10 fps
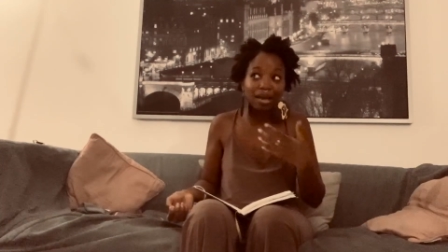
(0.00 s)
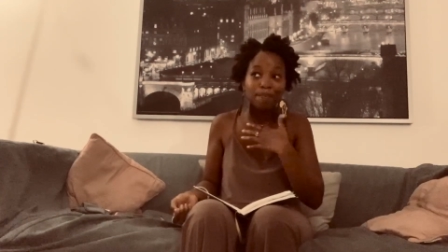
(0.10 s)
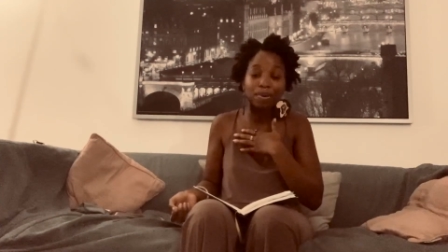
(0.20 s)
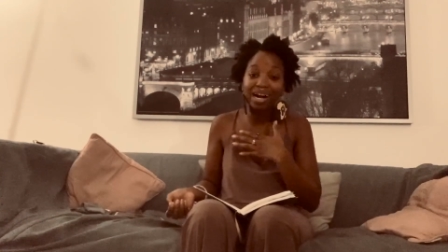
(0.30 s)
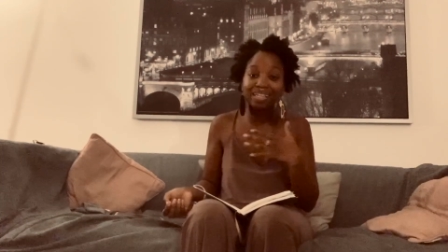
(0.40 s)

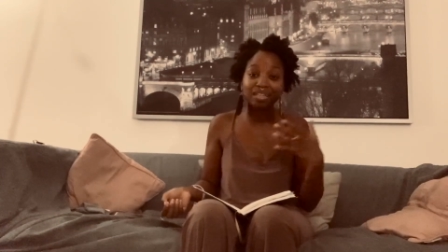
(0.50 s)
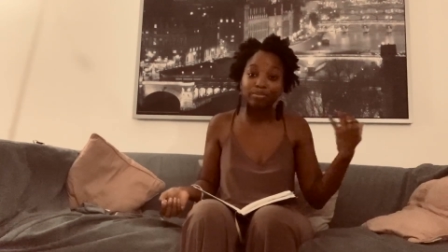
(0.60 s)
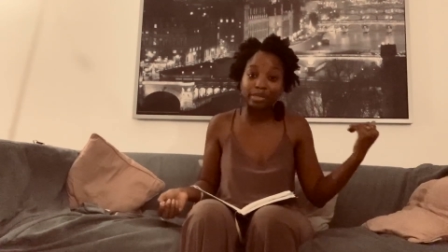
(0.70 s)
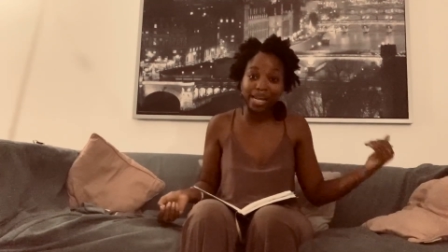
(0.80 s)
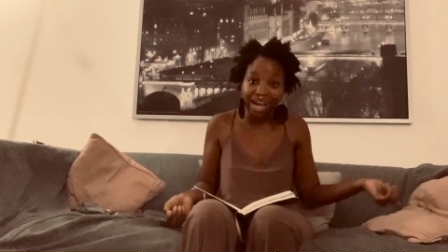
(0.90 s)
Buy
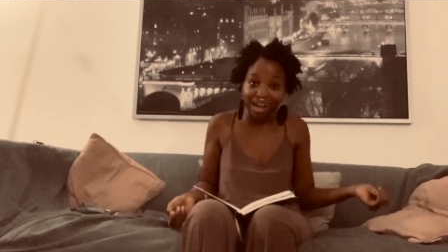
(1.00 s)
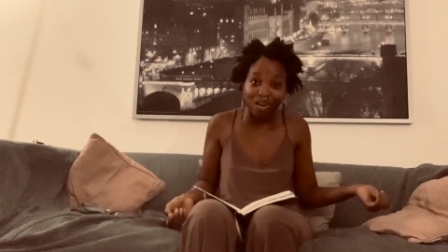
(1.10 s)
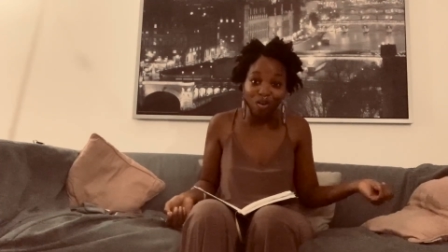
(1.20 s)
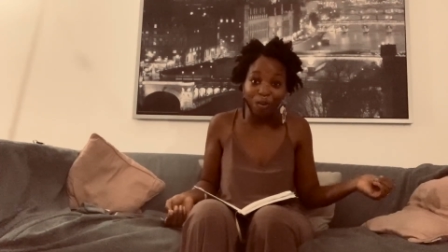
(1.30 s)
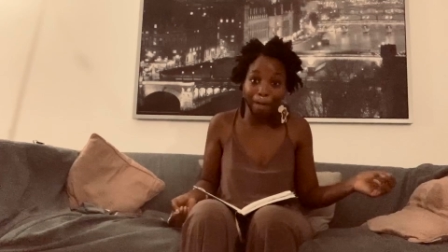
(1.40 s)
them
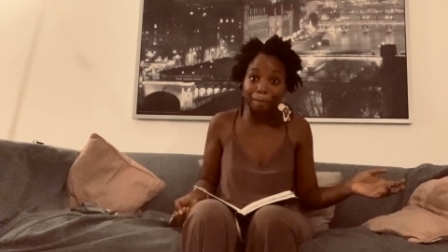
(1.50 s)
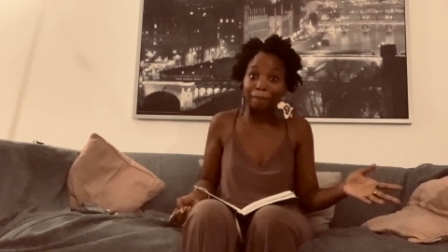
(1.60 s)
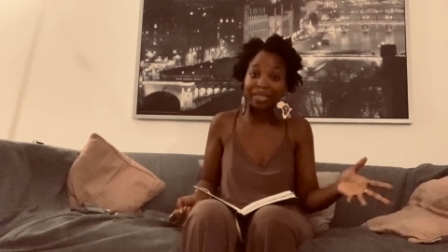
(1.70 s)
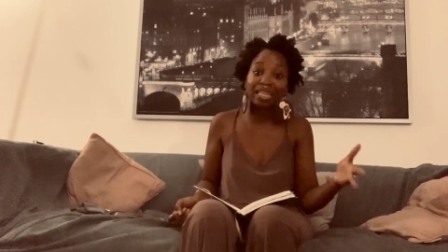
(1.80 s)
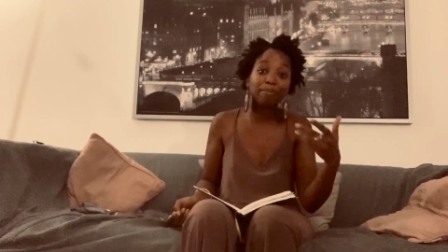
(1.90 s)
now,
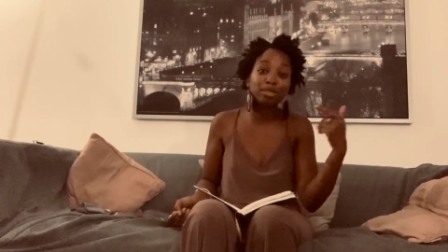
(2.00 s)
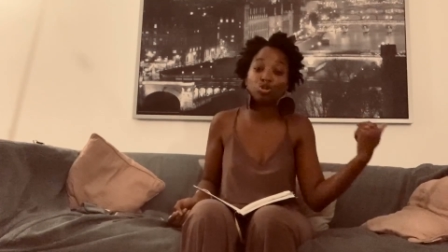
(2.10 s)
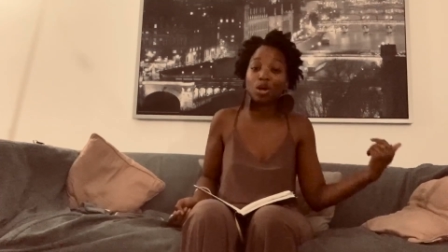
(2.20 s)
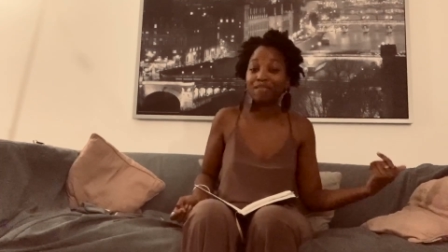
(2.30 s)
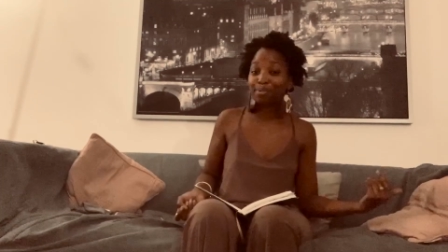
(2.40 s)
but that means you
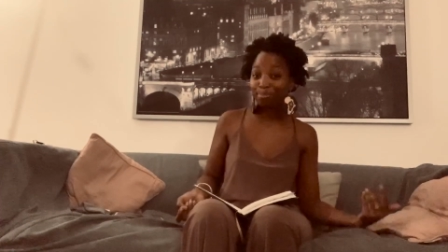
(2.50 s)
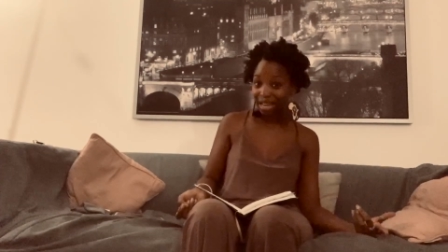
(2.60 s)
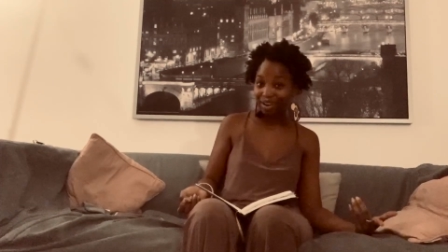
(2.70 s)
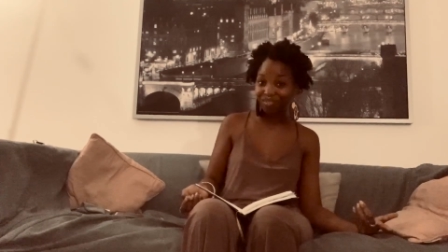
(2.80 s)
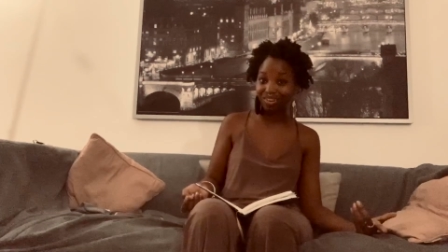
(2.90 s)
have to
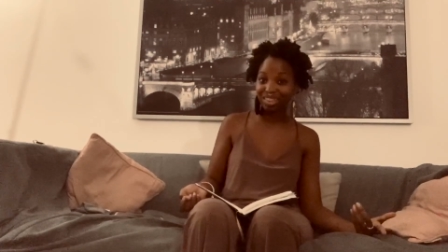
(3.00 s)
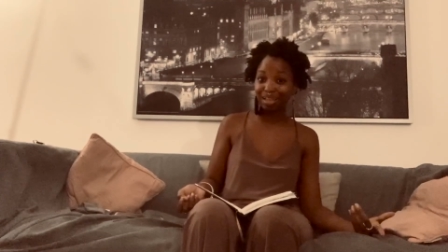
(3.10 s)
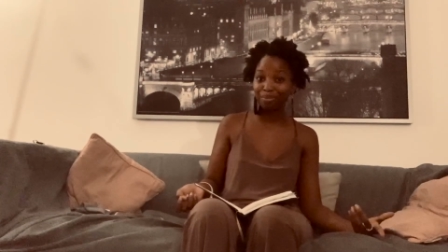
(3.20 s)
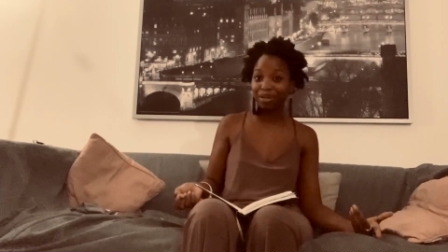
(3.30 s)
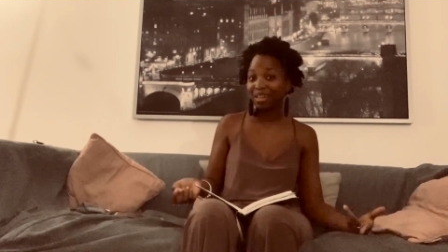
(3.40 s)
plan for
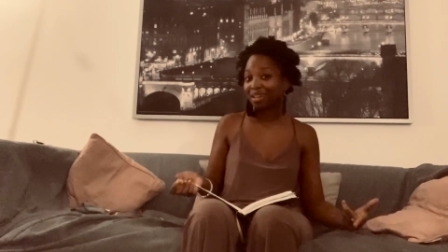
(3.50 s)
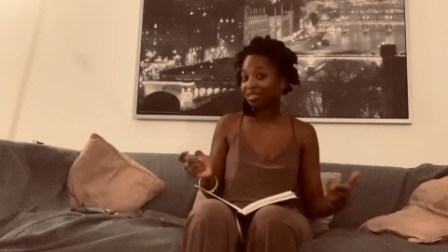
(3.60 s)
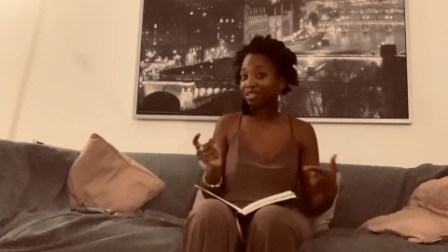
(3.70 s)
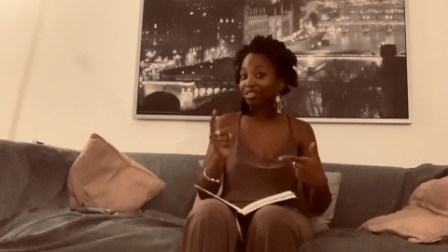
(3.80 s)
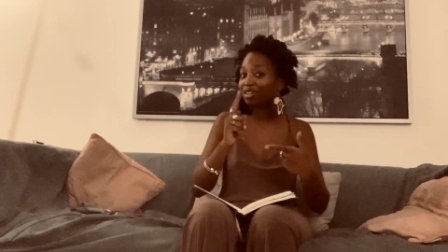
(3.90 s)
them. So